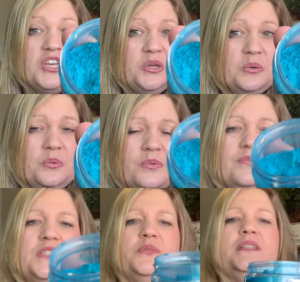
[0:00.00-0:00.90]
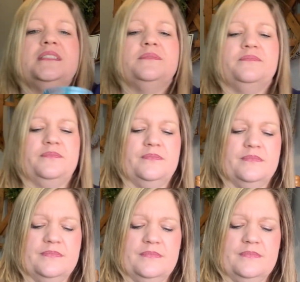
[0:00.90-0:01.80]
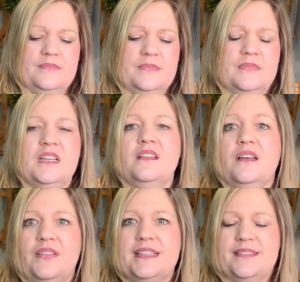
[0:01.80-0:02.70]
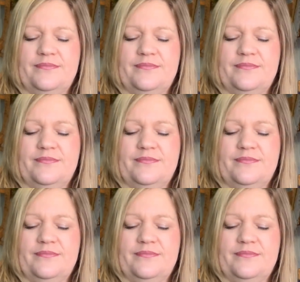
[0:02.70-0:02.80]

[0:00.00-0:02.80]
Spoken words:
hue to it. Love it.